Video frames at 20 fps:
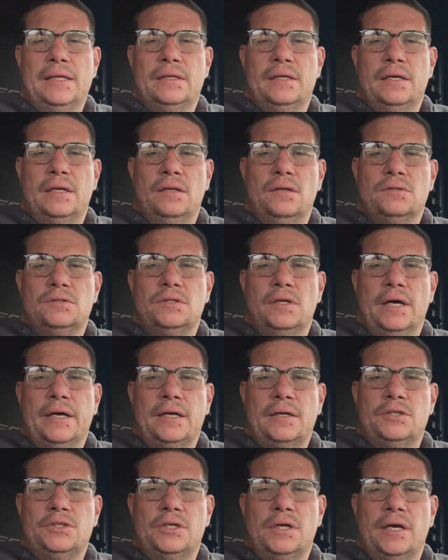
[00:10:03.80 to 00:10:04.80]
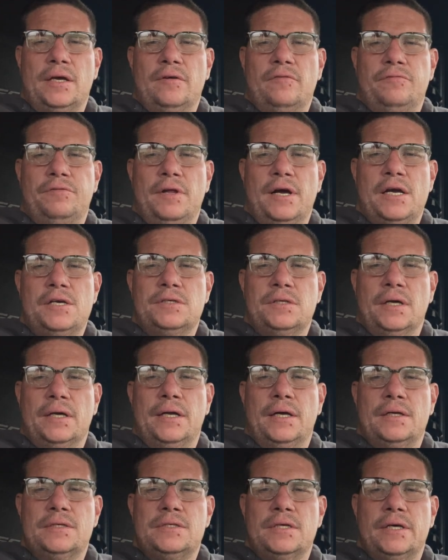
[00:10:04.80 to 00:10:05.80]
that it looks like a giant flashlight
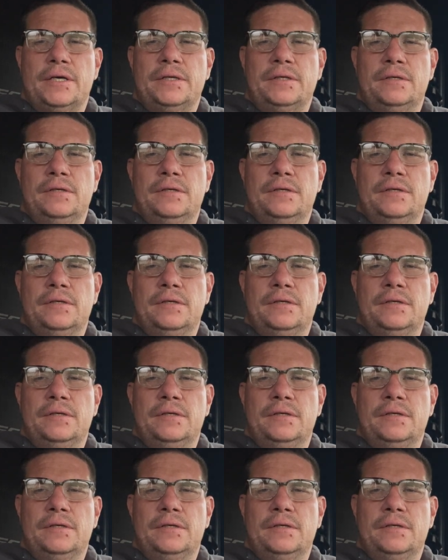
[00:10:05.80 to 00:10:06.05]
outside.